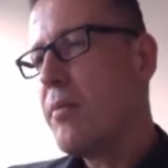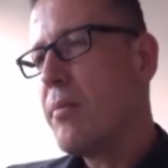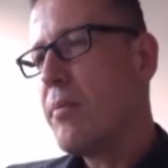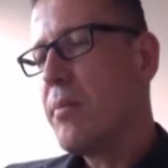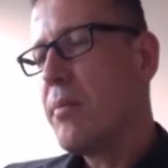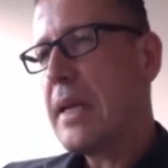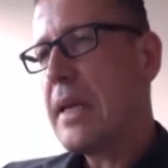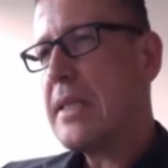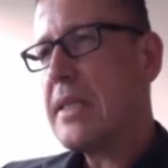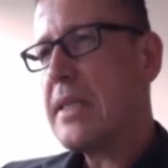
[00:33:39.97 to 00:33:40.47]

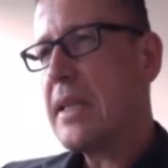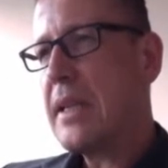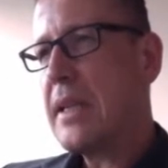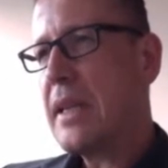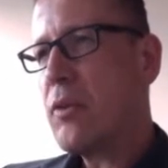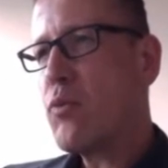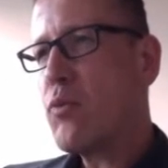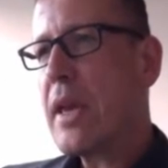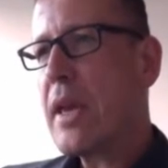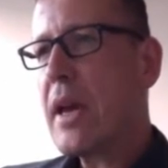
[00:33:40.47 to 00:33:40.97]
basically
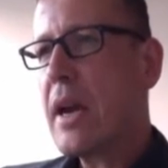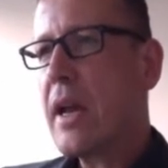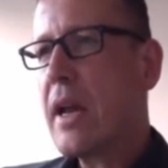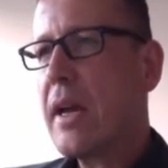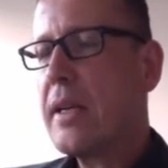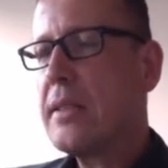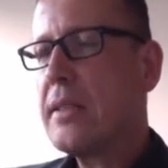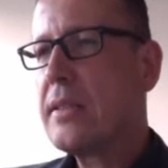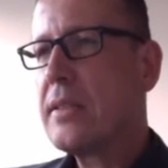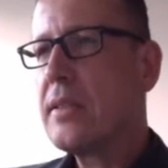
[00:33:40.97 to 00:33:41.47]

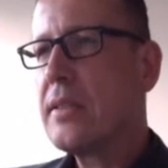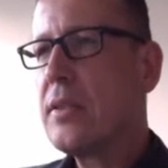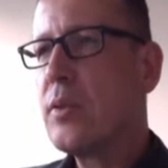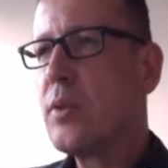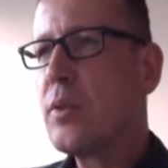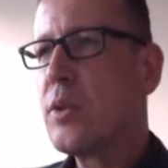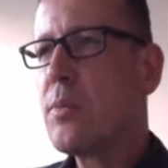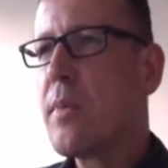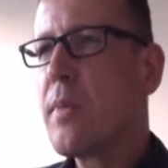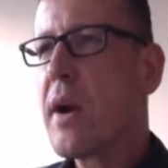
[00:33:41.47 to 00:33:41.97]
realize this
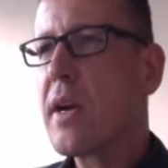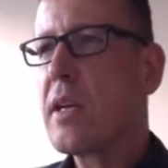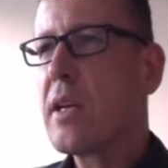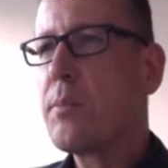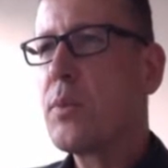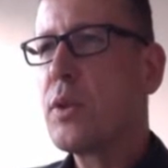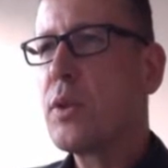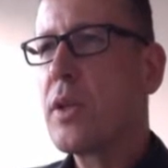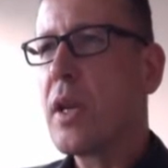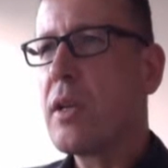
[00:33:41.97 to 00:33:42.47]
huge market
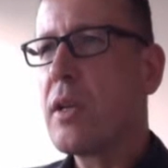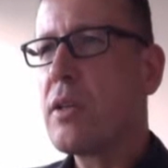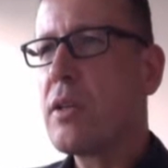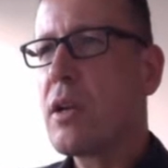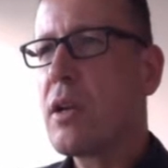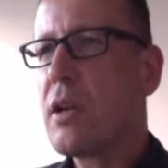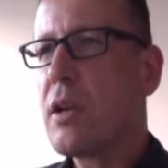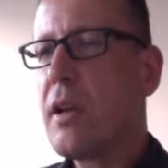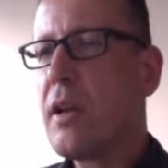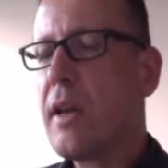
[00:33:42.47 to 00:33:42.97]

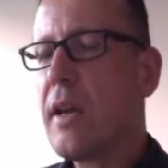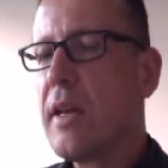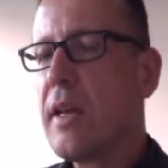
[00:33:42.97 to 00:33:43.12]
potential,